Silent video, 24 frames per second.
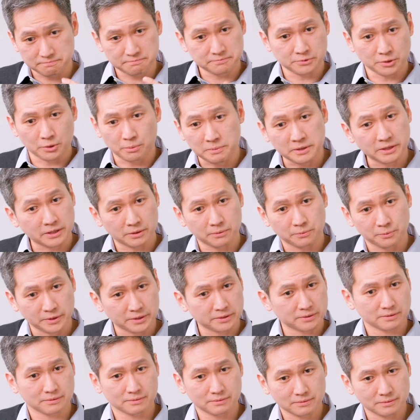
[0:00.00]
you're meeting
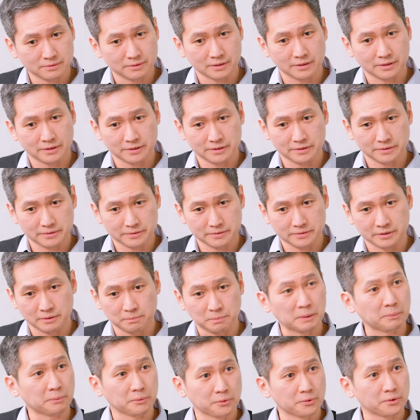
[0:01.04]
with the
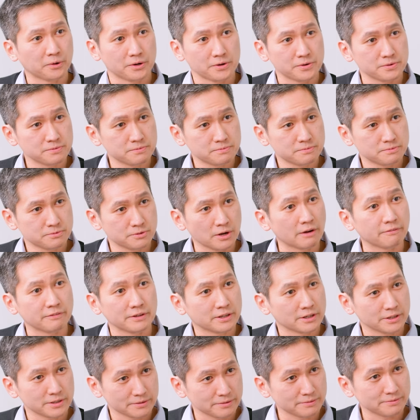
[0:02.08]
people who are driving
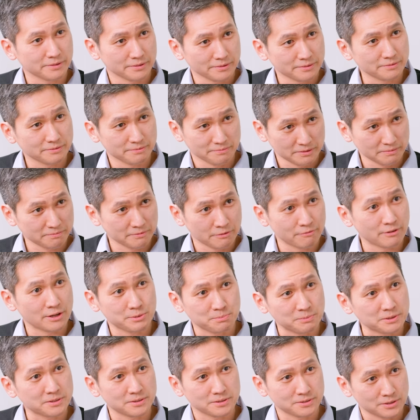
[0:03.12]

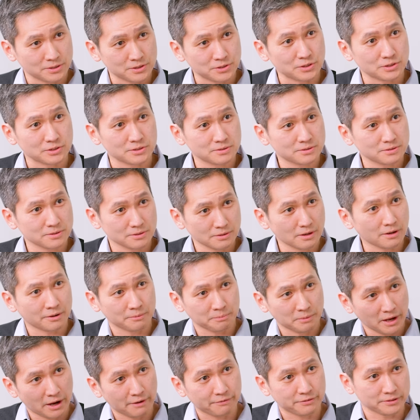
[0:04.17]
investment decisions on
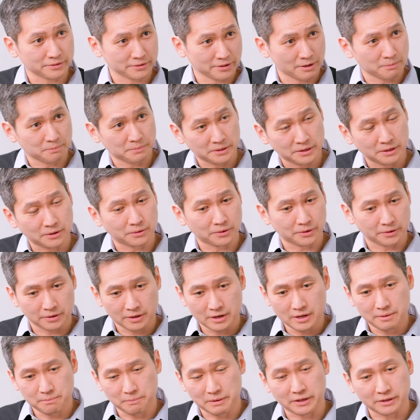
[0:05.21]
behalf of the company or
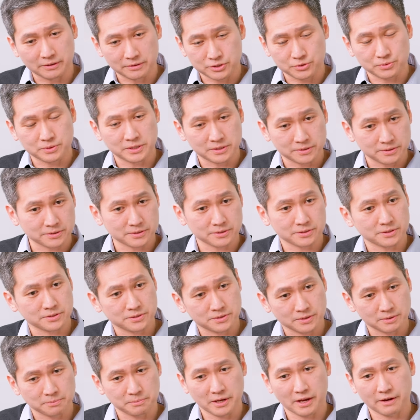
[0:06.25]
making strategic
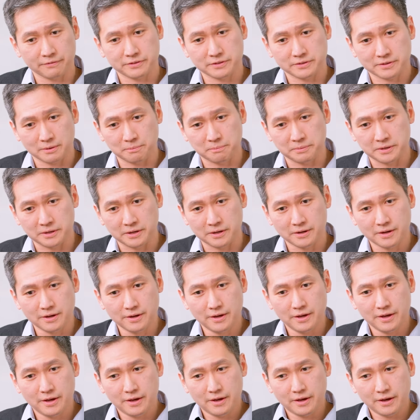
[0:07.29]
decisions on behalf of the company.
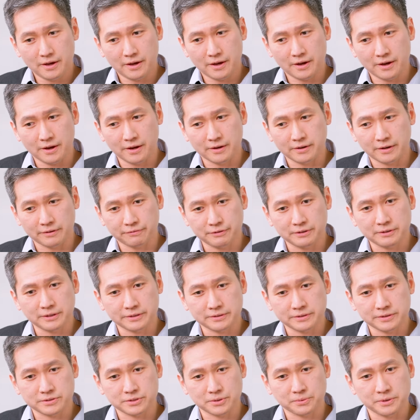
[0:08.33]
And I feel
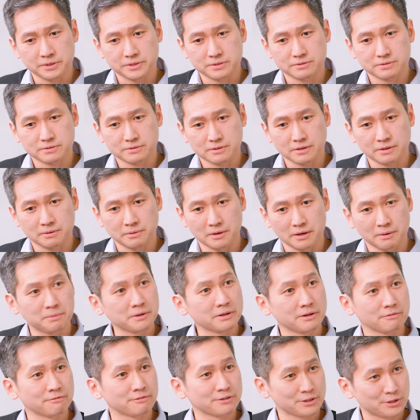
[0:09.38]
like it's always a
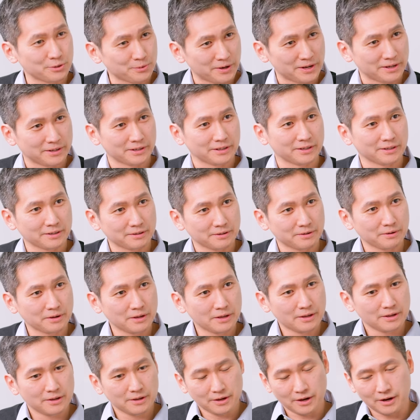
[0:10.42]
bit invigorating.
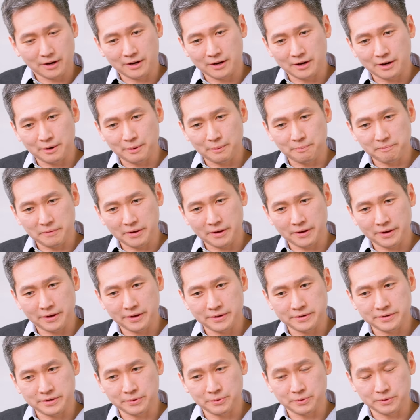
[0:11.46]

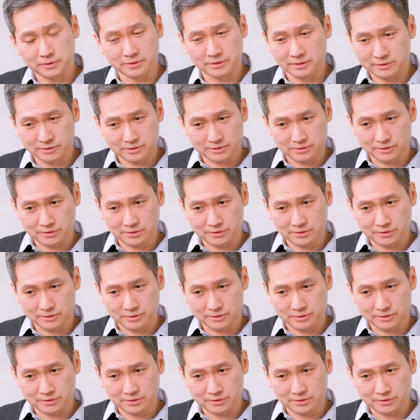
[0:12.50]
This